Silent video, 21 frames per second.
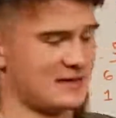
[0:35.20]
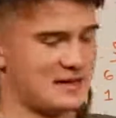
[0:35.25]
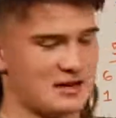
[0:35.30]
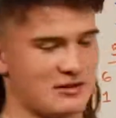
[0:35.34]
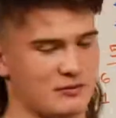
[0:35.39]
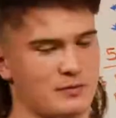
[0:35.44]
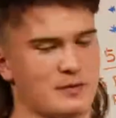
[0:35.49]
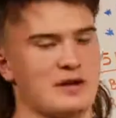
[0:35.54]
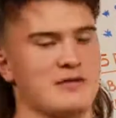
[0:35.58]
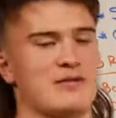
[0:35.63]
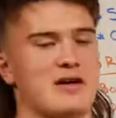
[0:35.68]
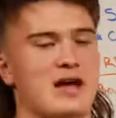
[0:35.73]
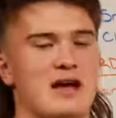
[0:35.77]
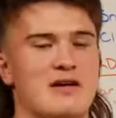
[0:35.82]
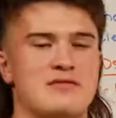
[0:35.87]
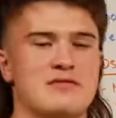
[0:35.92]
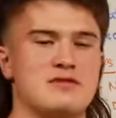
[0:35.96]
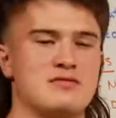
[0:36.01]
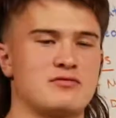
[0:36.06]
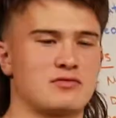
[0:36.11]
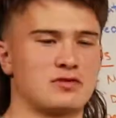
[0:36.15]
half, we have a
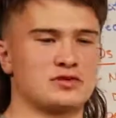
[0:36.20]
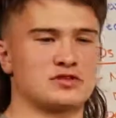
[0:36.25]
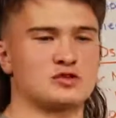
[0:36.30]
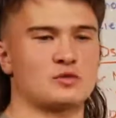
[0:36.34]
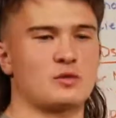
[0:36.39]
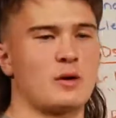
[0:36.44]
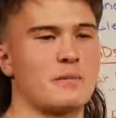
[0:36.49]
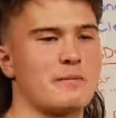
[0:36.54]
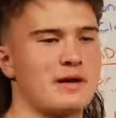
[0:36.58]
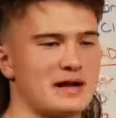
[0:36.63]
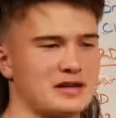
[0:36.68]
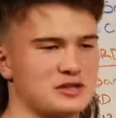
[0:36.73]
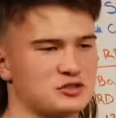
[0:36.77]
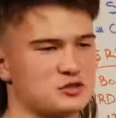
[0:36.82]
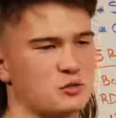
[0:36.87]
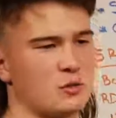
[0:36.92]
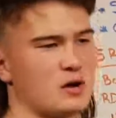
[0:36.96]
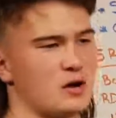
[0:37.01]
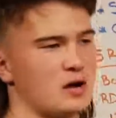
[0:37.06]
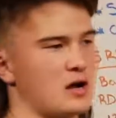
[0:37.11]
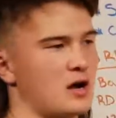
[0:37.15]
heavy front squat, back
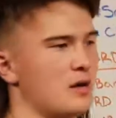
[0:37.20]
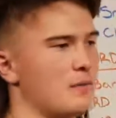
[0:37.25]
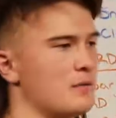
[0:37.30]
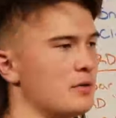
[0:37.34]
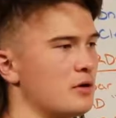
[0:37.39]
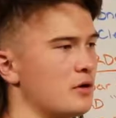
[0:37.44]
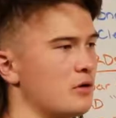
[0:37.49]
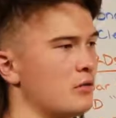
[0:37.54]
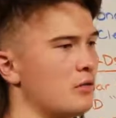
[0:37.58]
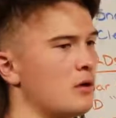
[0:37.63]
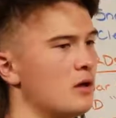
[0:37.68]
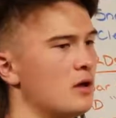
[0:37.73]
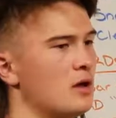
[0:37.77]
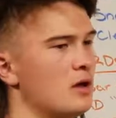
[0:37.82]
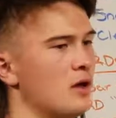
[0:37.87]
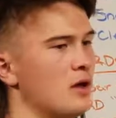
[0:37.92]
squat combo,